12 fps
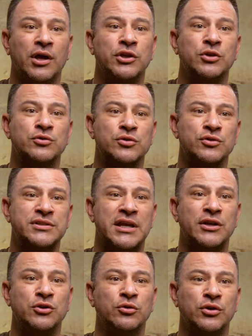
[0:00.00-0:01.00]
Users
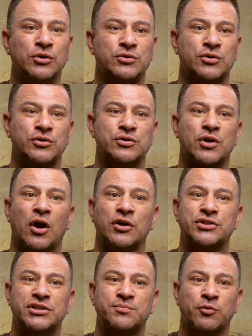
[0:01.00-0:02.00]
and new users are
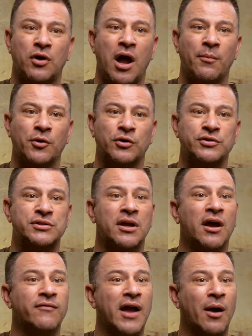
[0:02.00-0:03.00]
just barometers
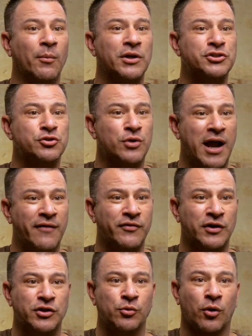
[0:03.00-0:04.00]
of how much
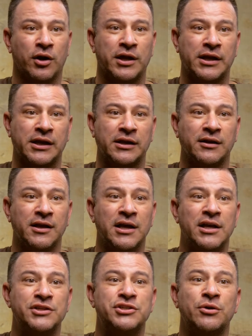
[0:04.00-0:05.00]
traffic you are getting.
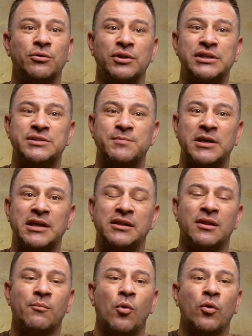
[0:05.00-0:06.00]
Generally
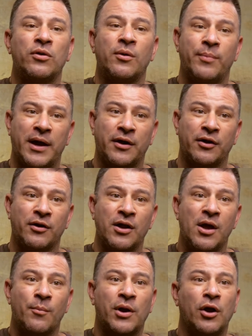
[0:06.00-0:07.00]
speaking, the more the better,
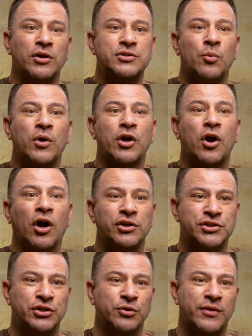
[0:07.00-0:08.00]
but I also want to
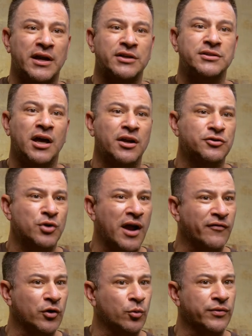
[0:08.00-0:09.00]
caution you that a ton of
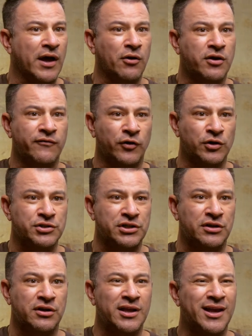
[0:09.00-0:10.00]
traffic without
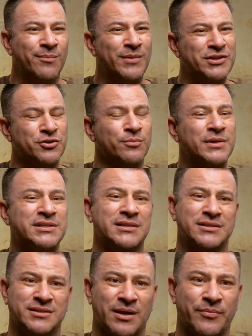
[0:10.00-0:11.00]
conversion means you're
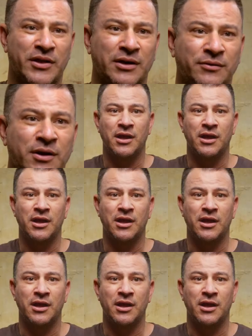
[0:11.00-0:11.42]
missing something.